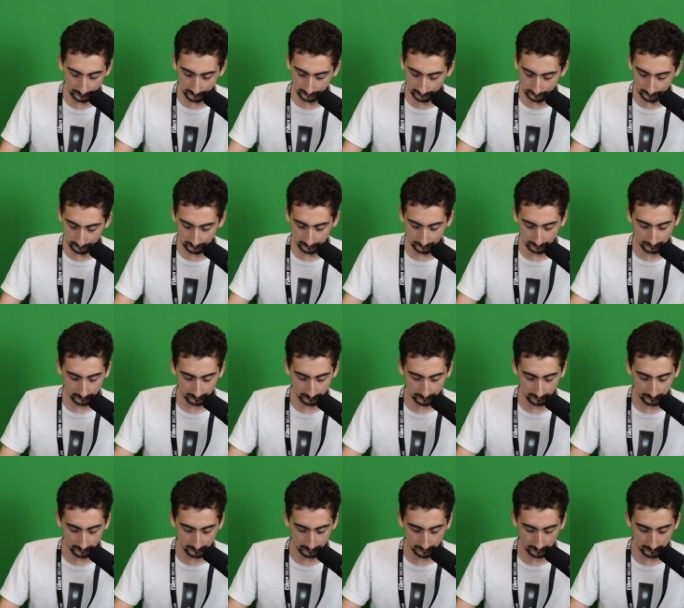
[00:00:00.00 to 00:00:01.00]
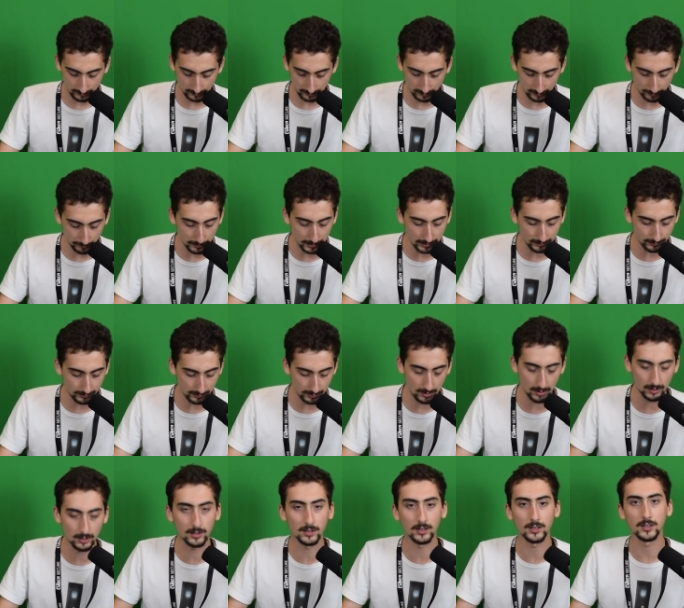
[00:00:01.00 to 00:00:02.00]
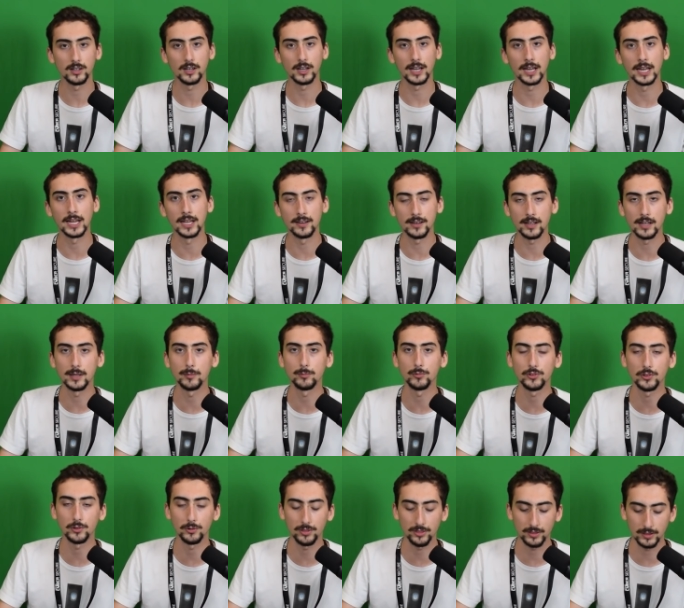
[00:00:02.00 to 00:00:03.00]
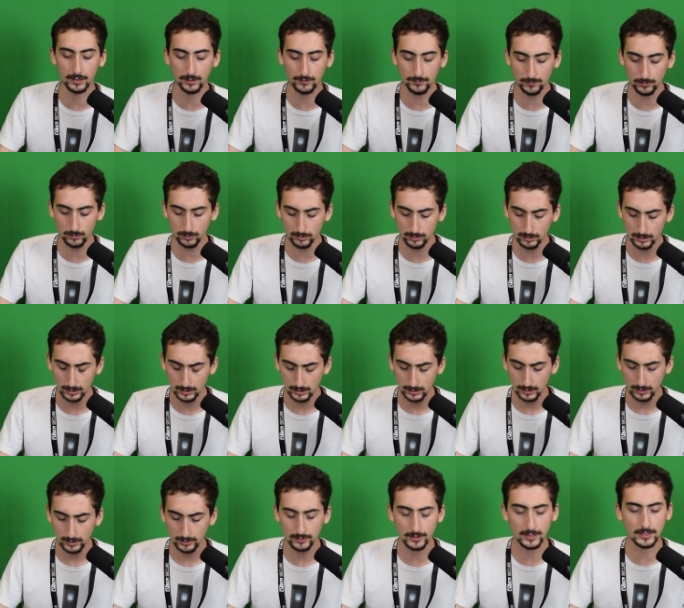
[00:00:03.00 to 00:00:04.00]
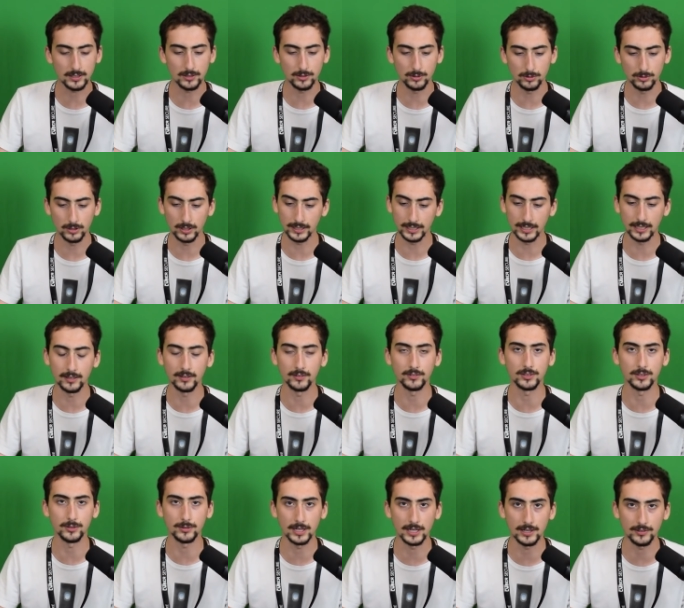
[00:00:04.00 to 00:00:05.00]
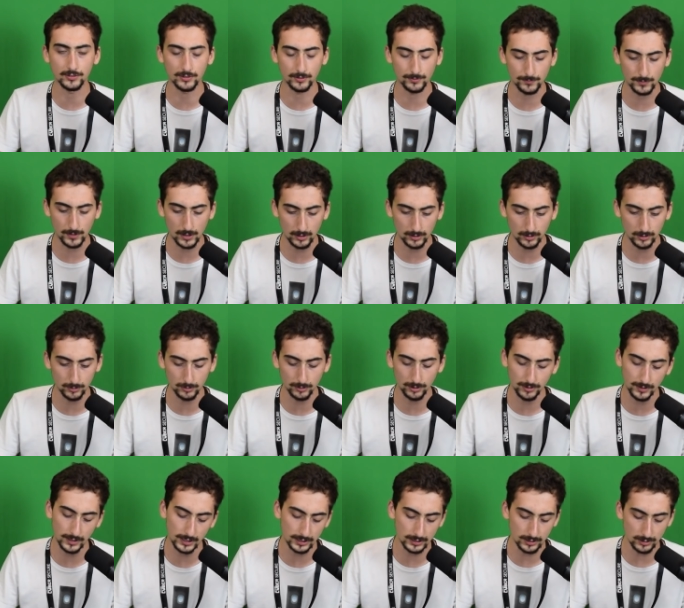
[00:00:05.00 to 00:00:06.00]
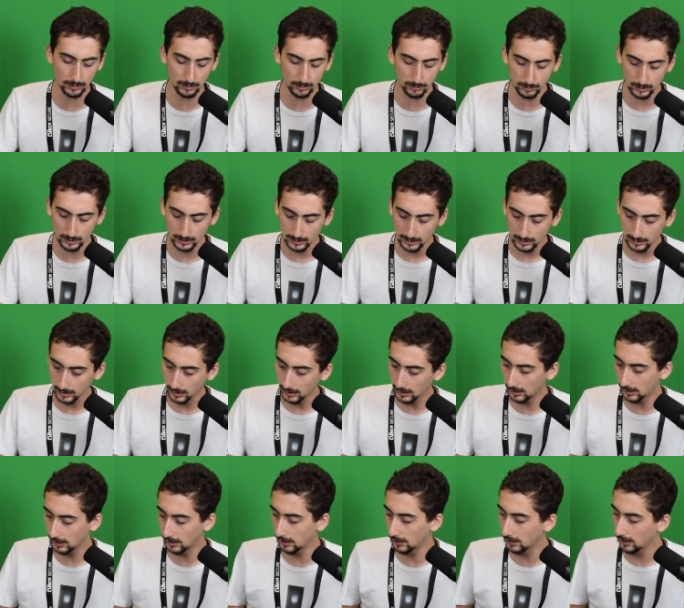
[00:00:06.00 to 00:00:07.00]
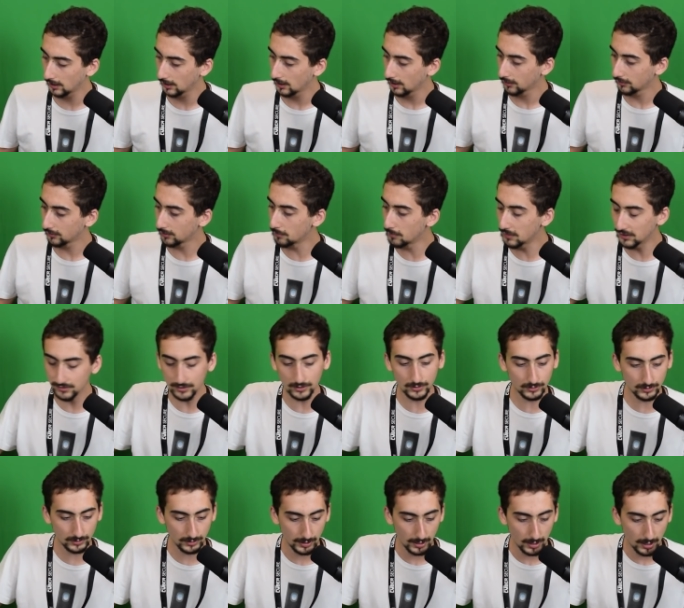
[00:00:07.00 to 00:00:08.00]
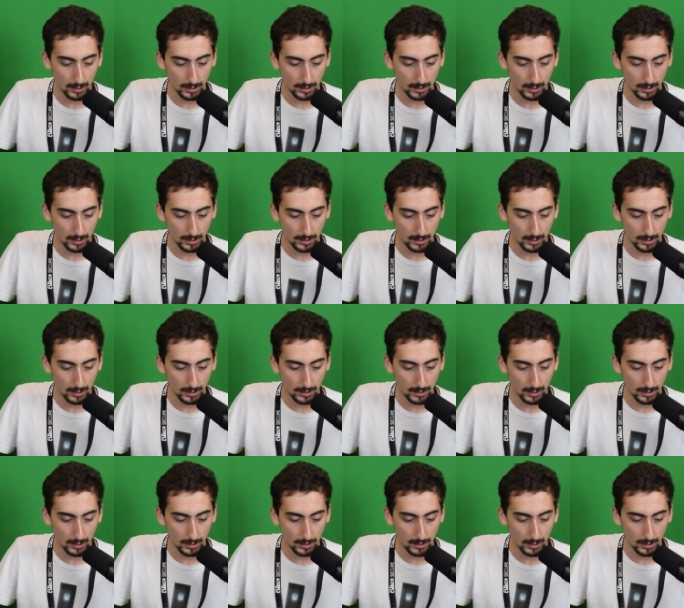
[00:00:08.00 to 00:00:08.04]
is an amazing honor, and I am so thankful. Thank you again to you guys that followed. Thank you uh, to Mrs.